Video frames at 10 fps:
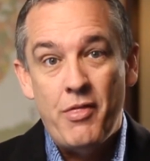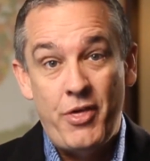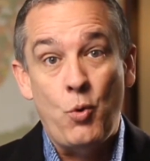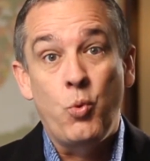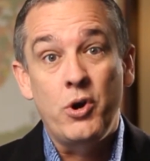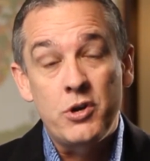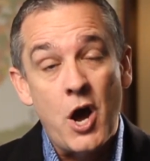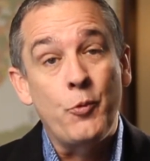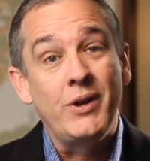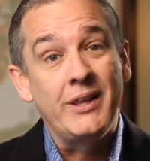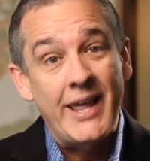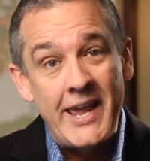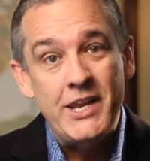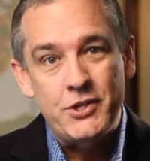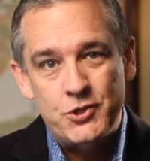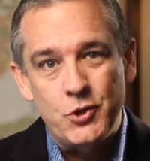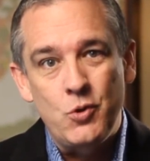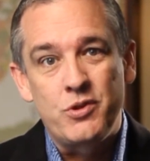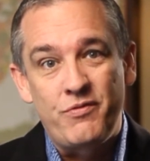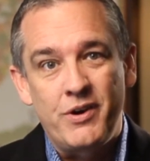that were not related
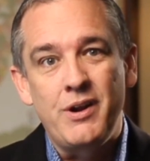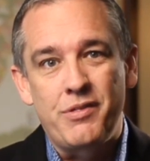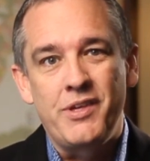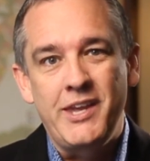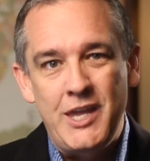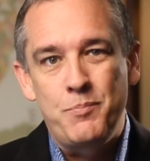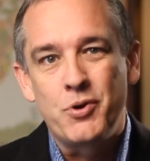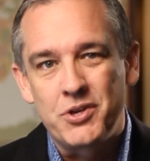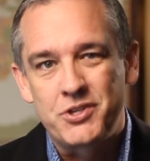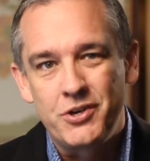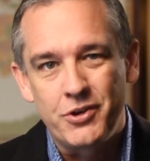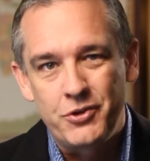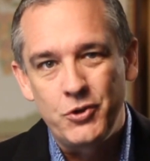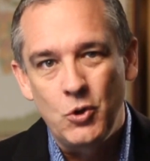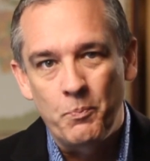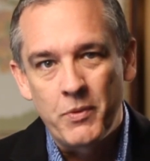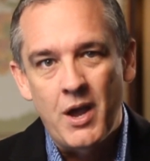to the very thing He put us here to do.